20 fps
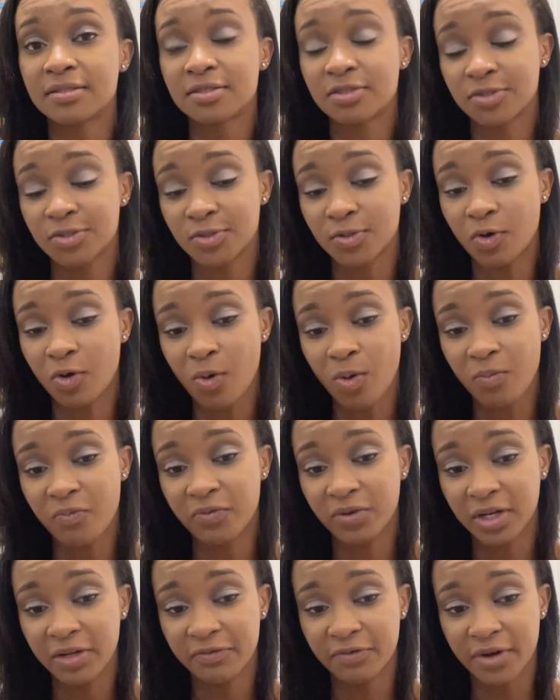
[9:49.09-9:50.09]
so
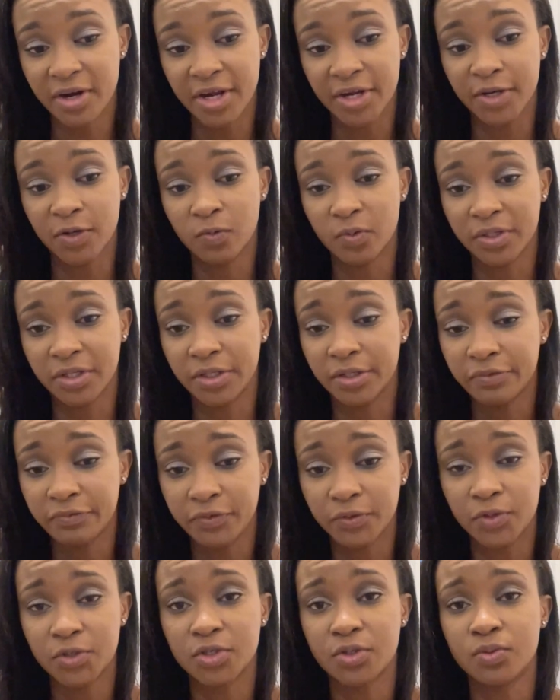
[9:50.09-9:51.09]
hopefully for anyone in the
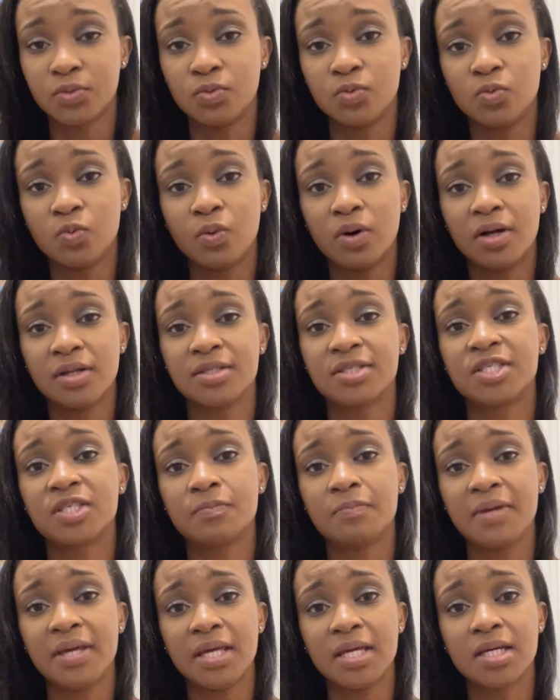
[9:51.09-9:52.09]
future who wants to
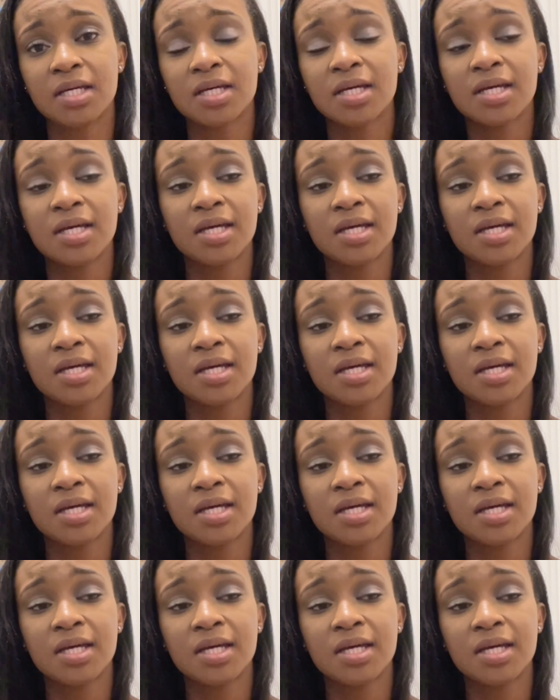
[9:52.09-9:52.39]
make